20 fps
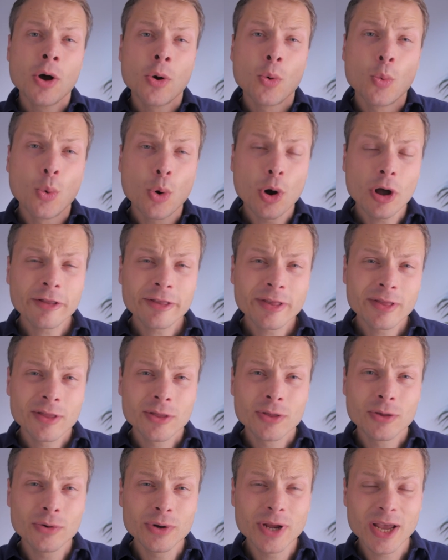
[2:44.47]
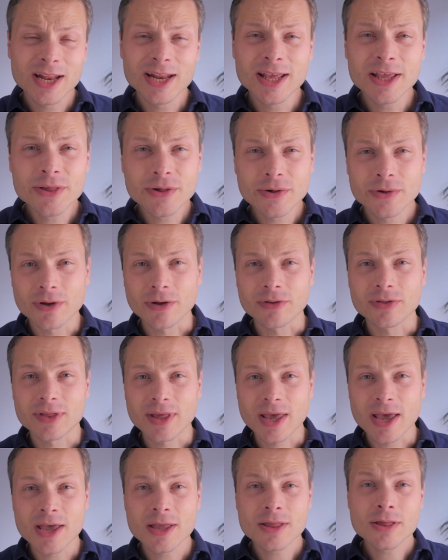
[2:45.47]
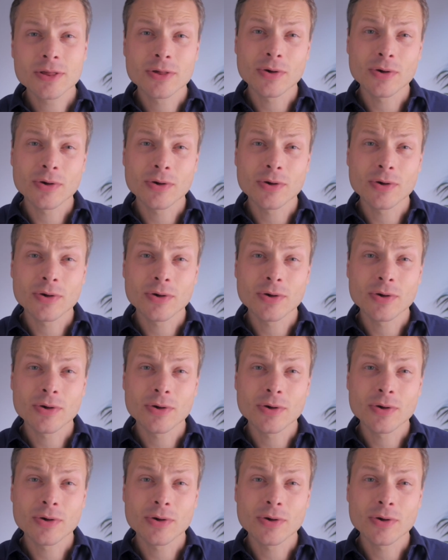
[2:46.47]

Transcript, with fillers: What do they need to contain